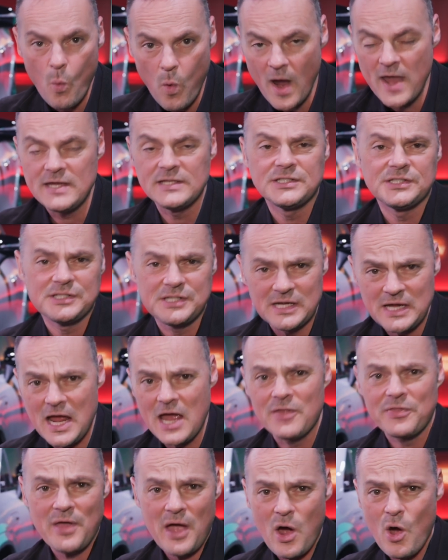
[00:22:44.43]
wait to
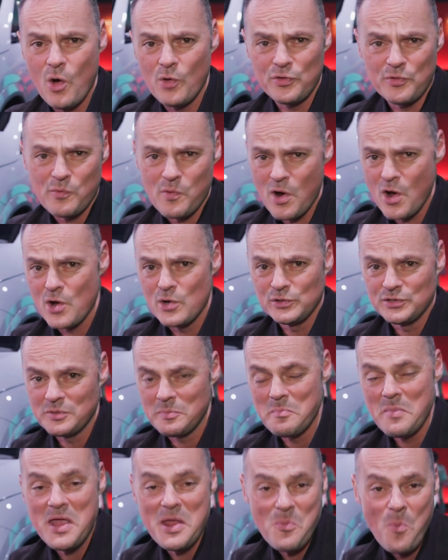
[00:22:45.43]
get that on the road.
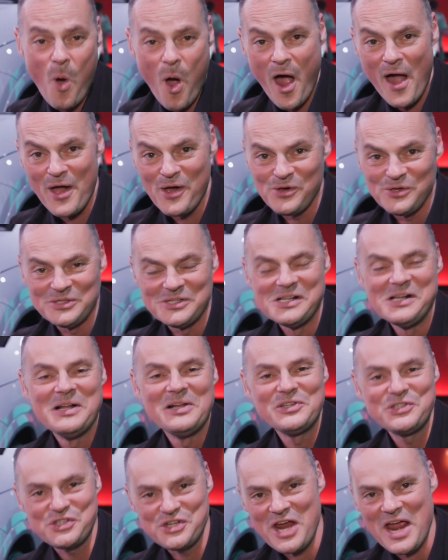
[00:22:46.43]
Meanwhile,
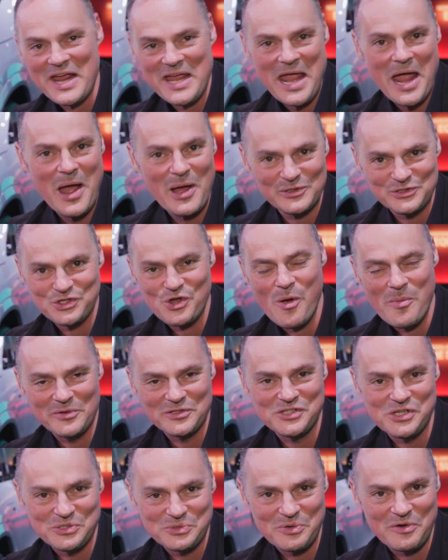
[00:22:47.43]
check out
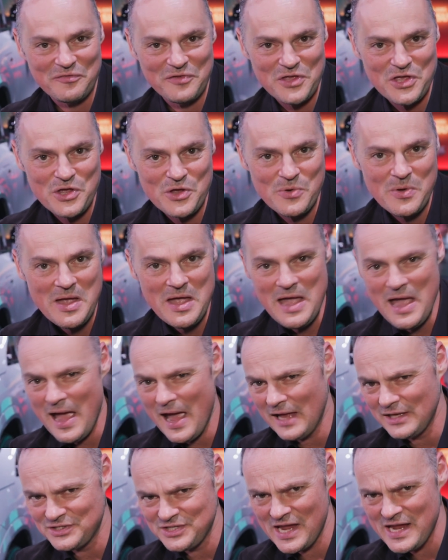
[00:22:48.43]
Thomas's review
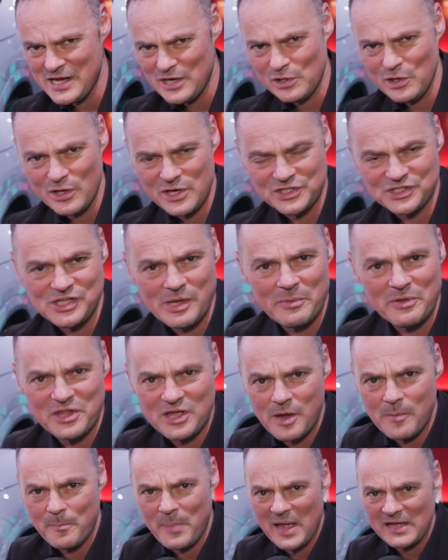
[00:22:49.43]
and take a look at some of the
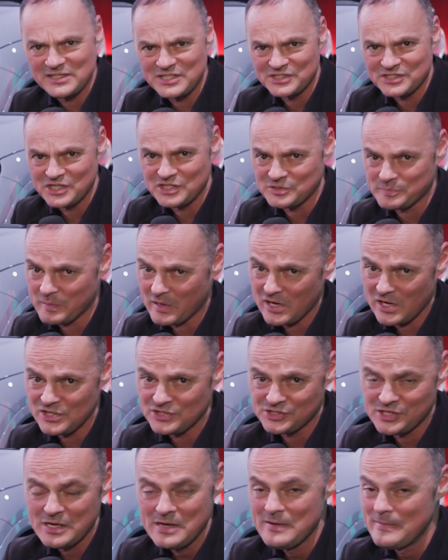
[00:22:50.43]
competitors
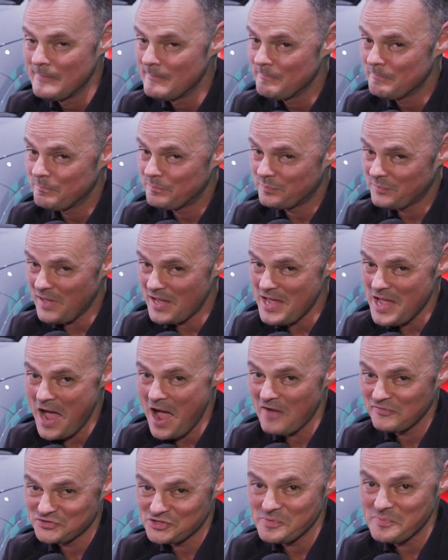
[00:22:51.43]
because they
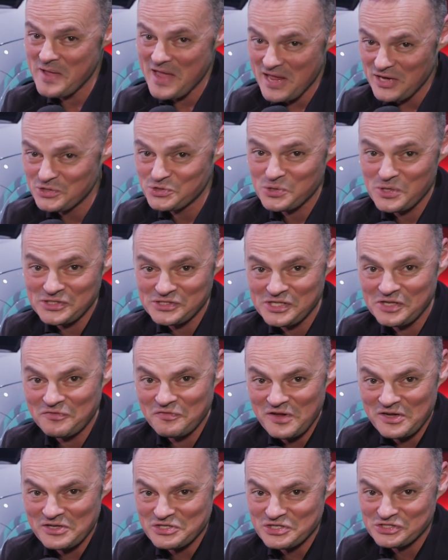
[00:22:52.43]
have some interesting
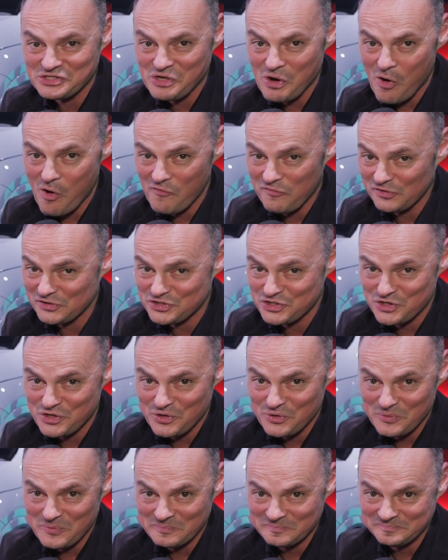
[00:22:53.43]
features to offer too.